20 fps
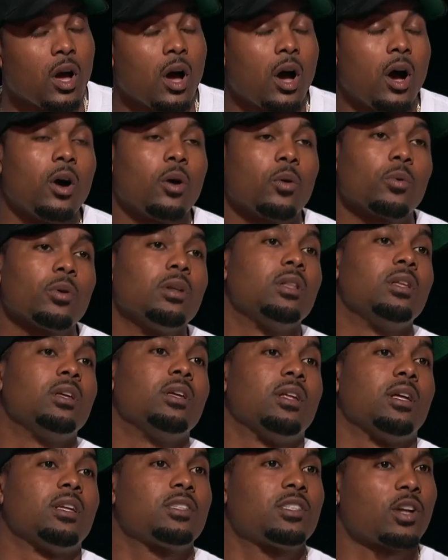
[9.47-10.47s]
Oh, you really?
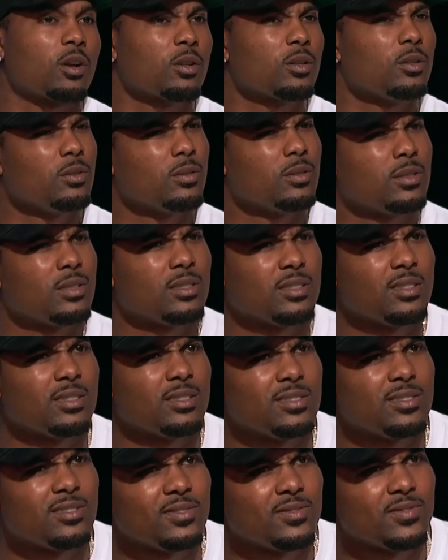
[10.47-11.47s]
That's I mean? turtled?
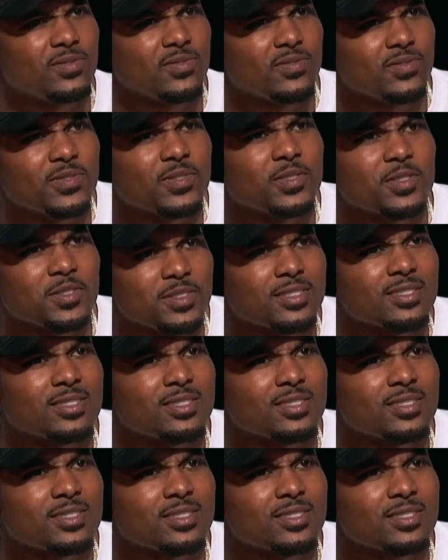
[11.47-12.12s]
Yeah, because there's